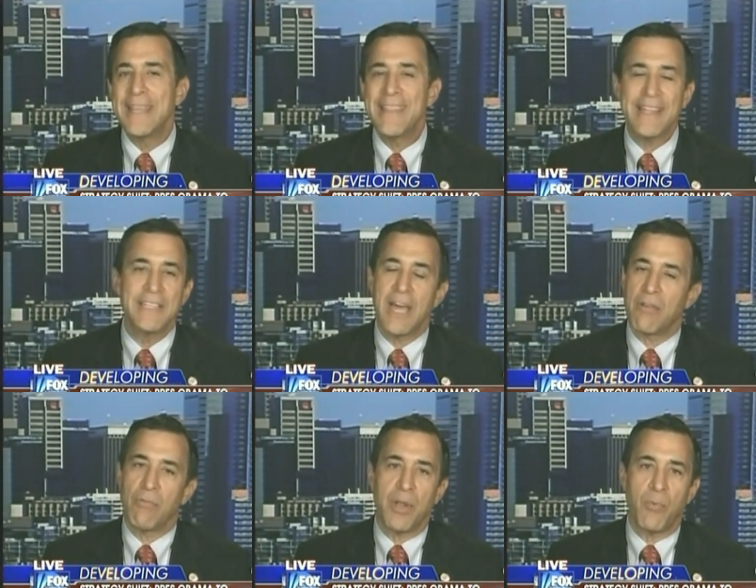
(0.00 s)
That's
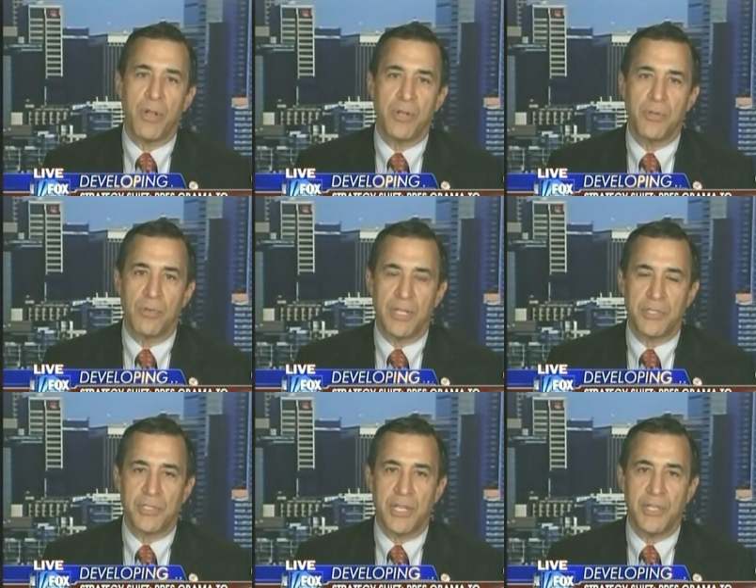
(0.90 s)
not a right way to do
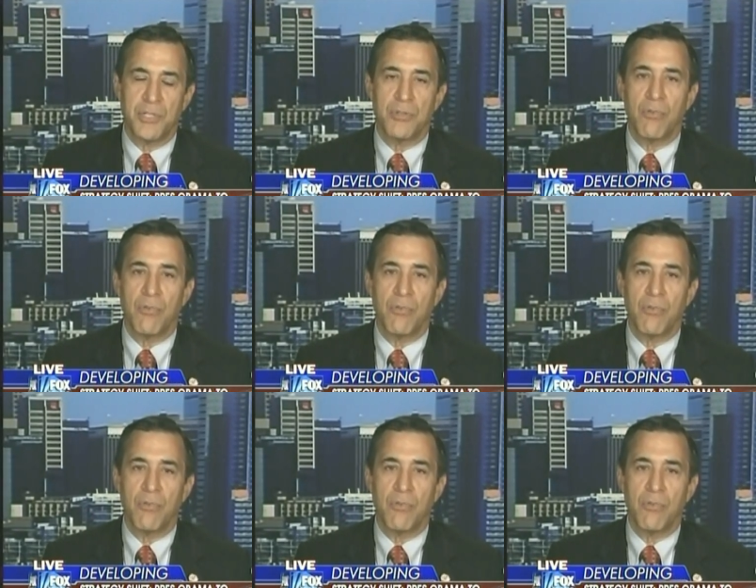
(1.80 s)
legislation.